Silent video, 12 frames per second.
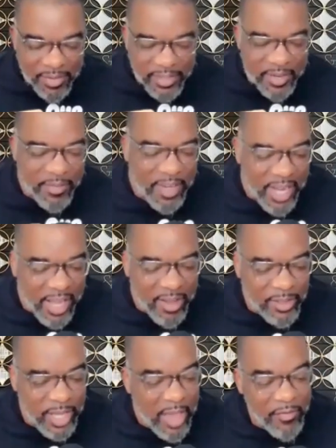for different
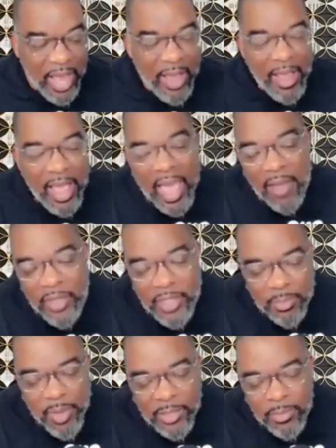angles. If I have a
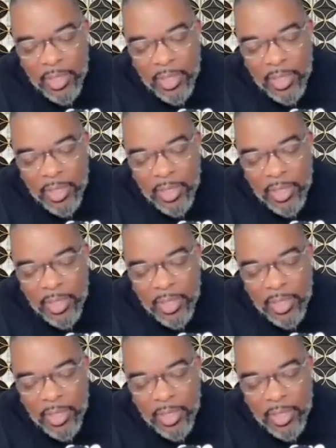spouse,